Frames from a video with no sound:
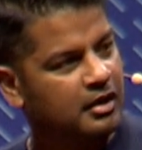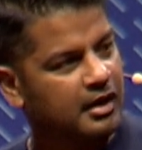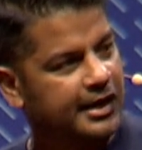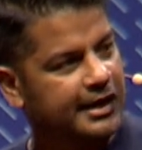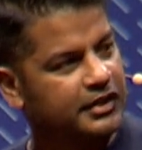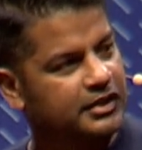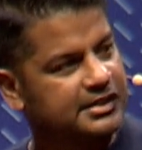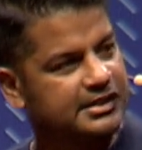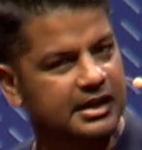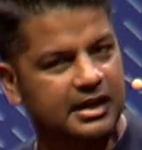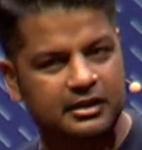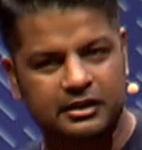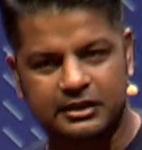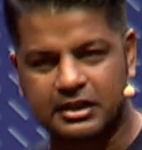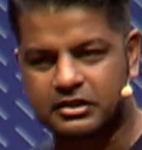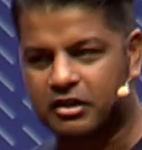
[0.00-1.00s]
And I understand
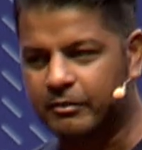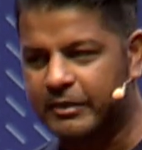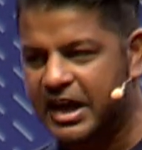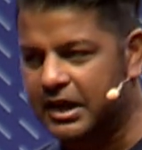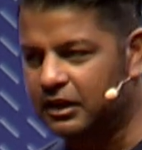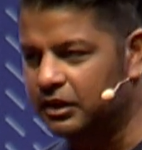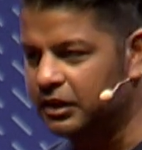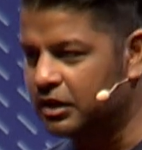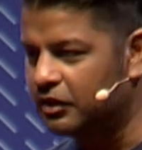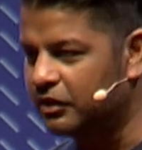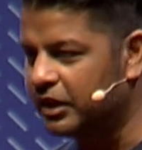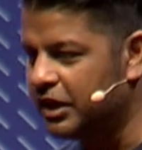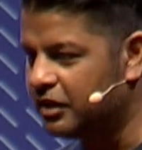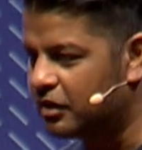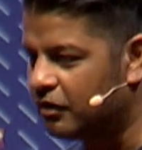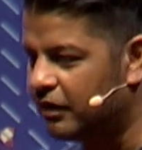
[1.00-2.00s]
that that's grammatically
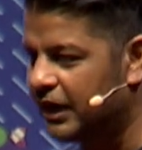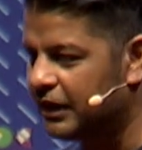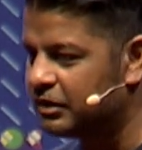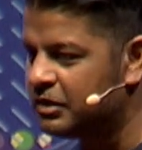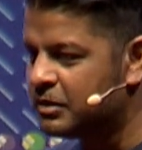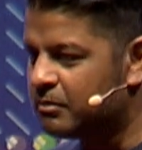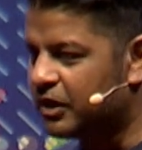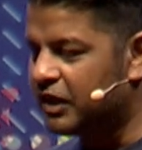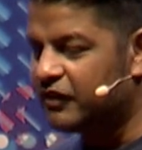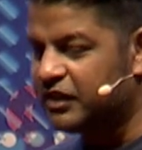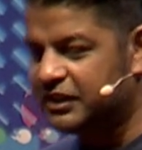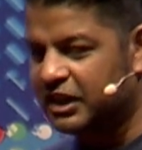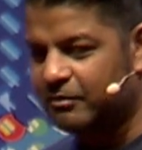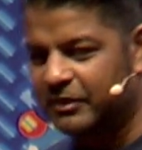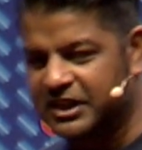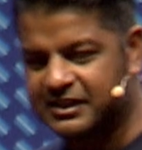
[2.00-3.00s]
incorrect, but every
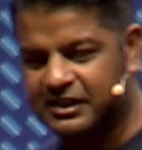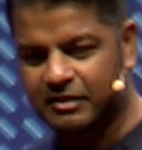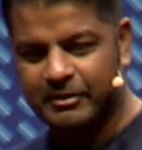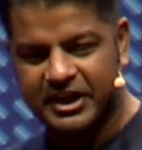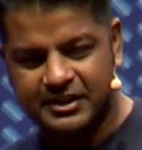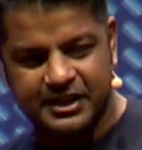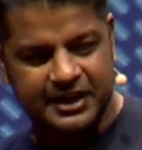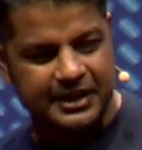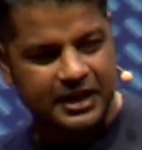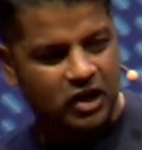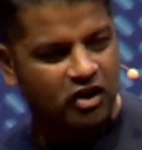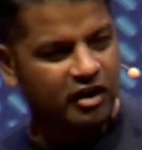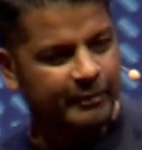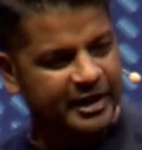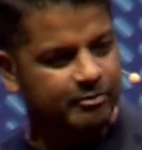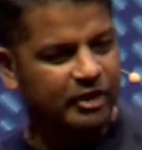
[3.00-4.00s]
time I say my data
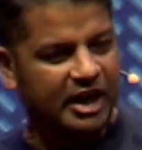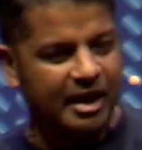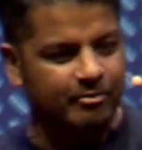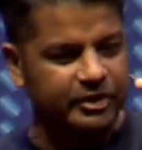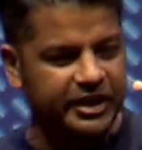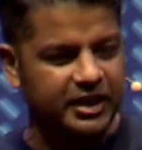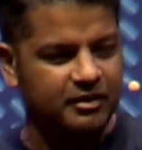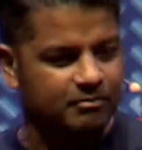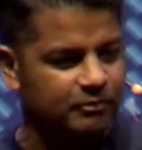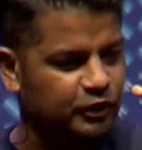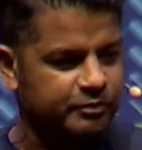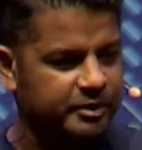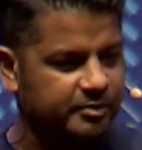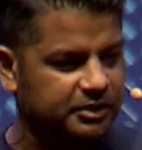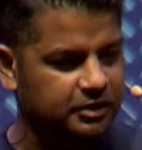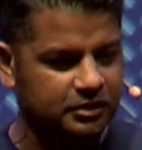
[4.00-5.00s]
are my property, most
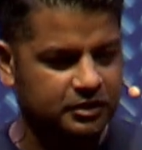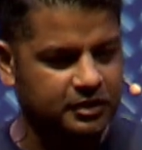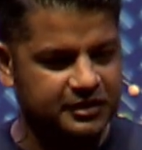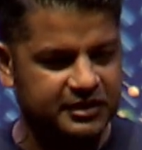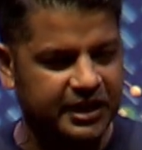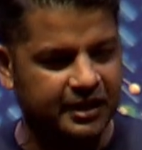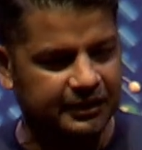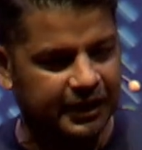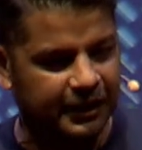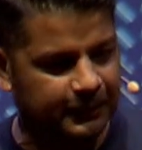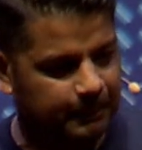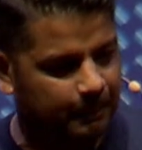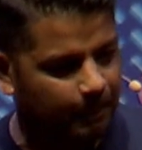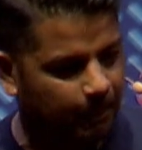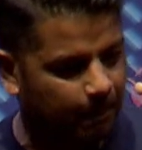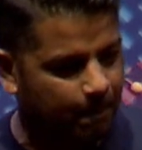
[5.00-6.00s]
people don't understand that.
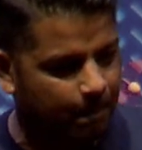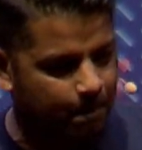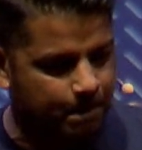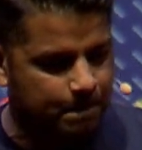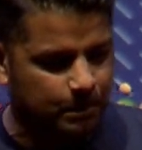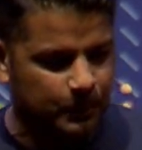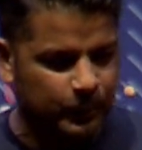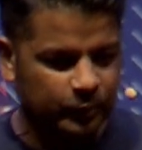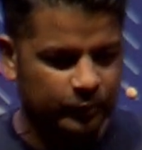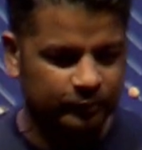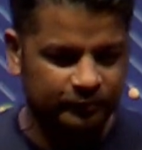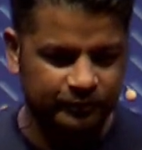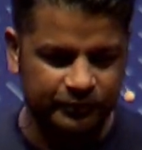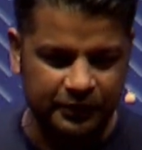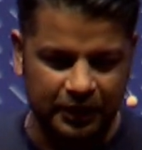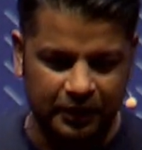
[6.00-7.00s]

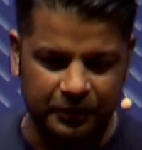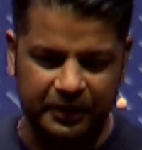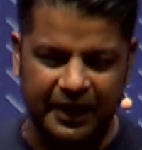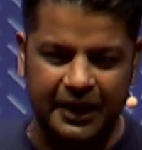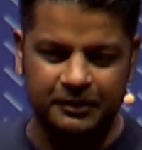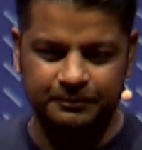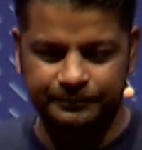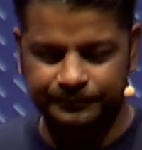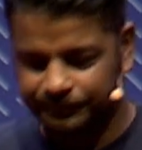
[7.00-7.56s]
Okay?